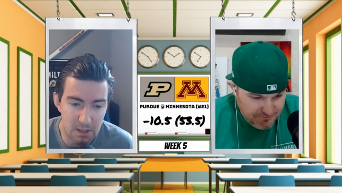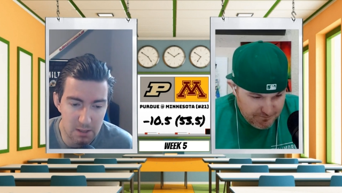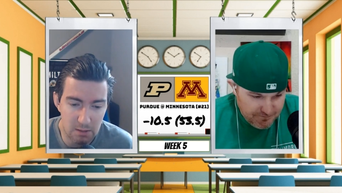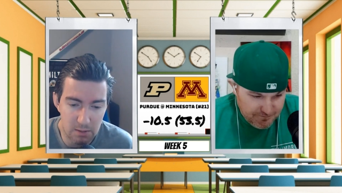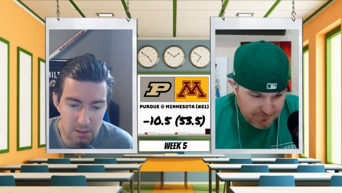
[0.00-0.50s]

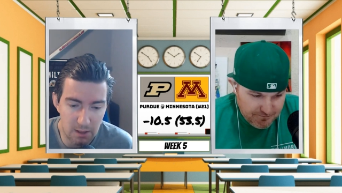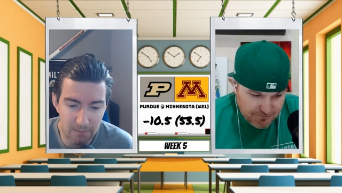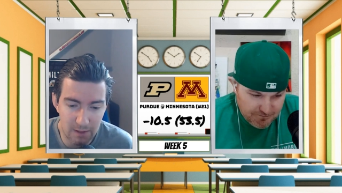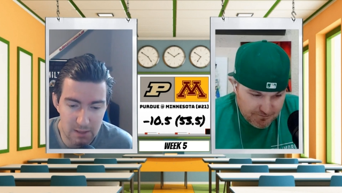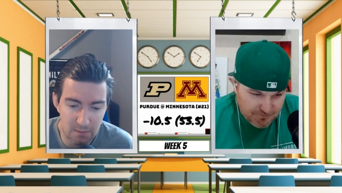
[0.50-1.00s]
Speaker 1: Minnesota's
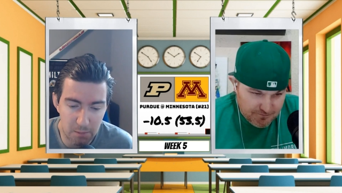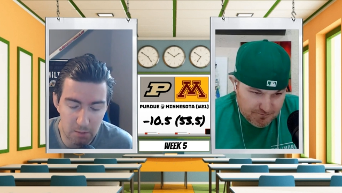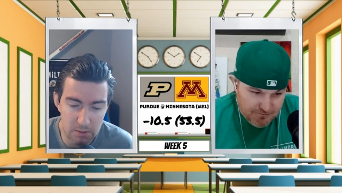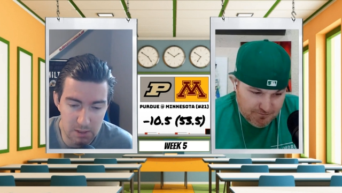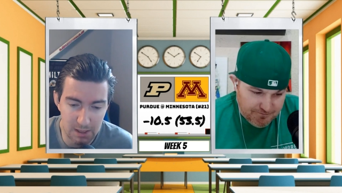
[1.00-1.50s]
offensive
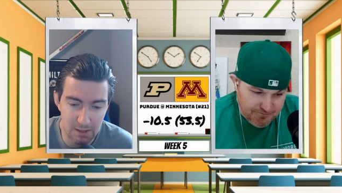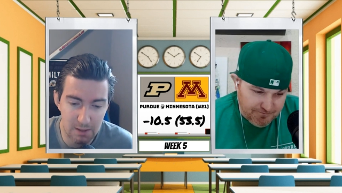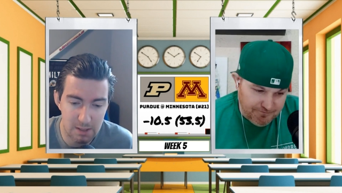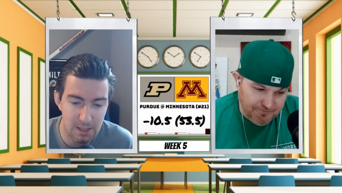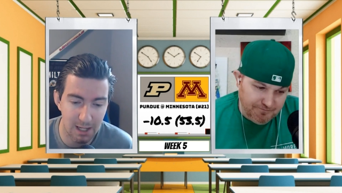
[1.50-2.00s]
potency in
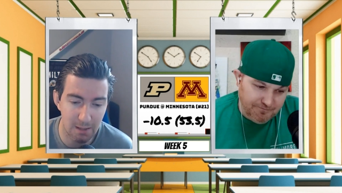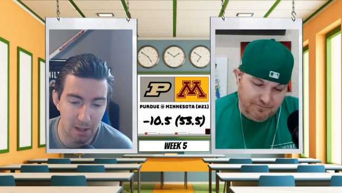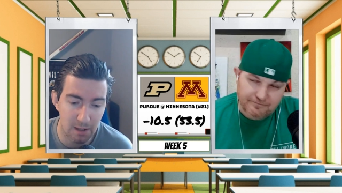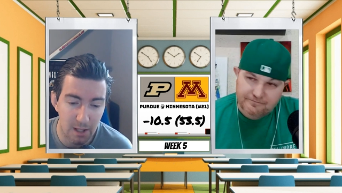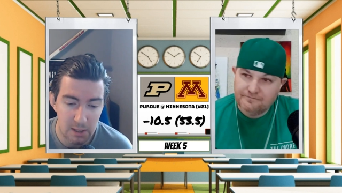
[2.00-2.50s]
this game.
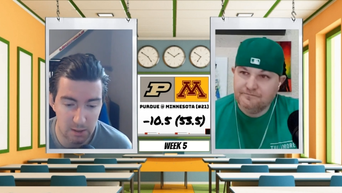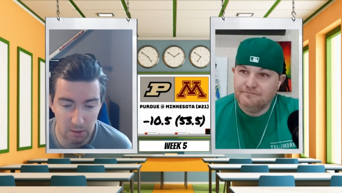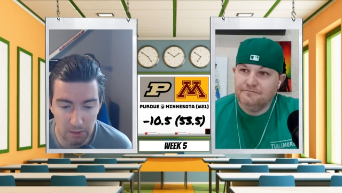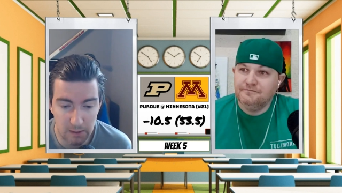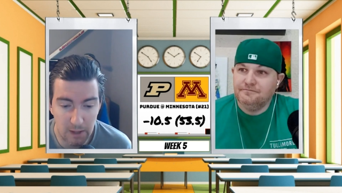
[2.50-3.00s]
And
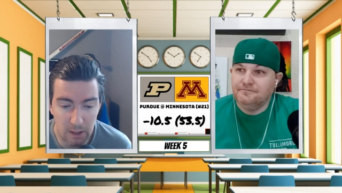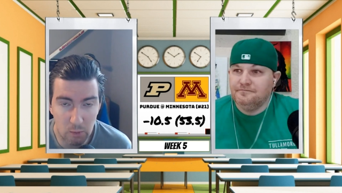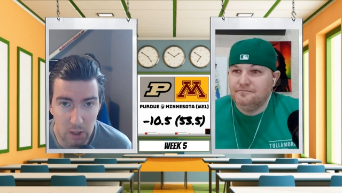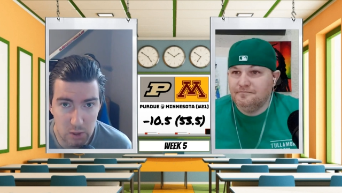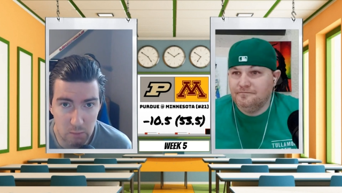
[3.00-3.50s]
certainly you've got to
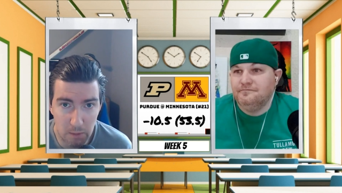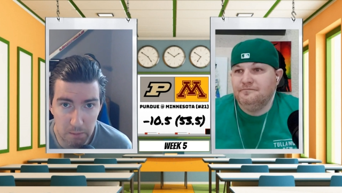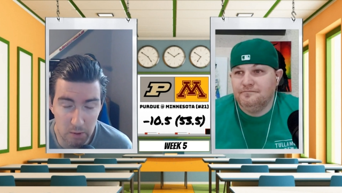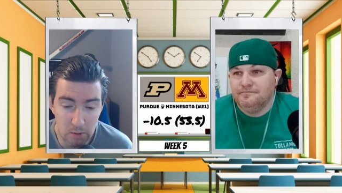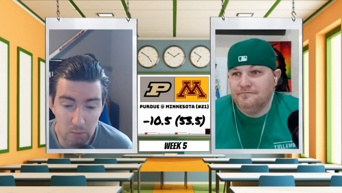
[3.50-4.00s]
question what
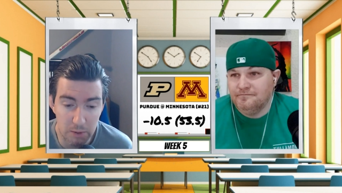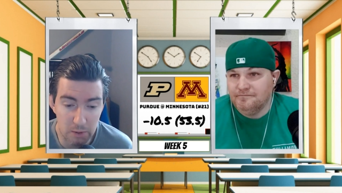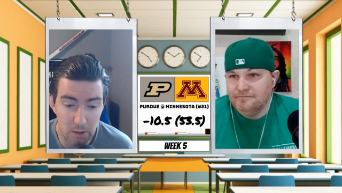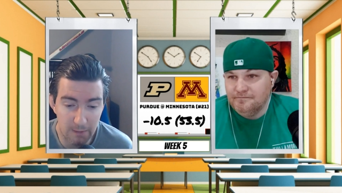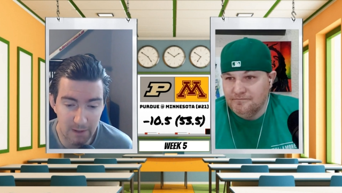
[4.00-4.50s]
Purdue will
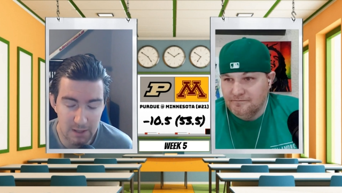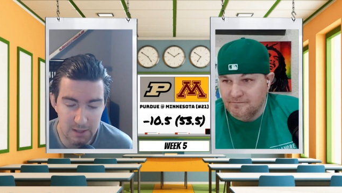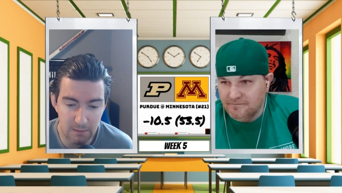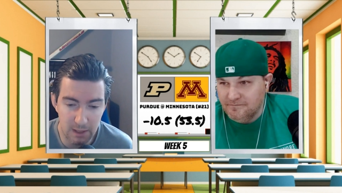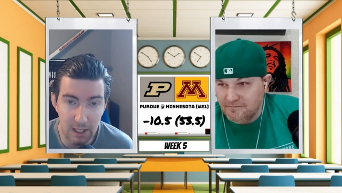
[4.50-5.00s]
do
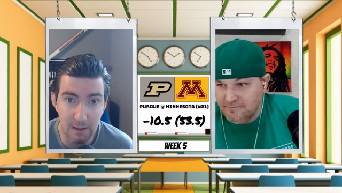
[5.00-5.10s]
offensively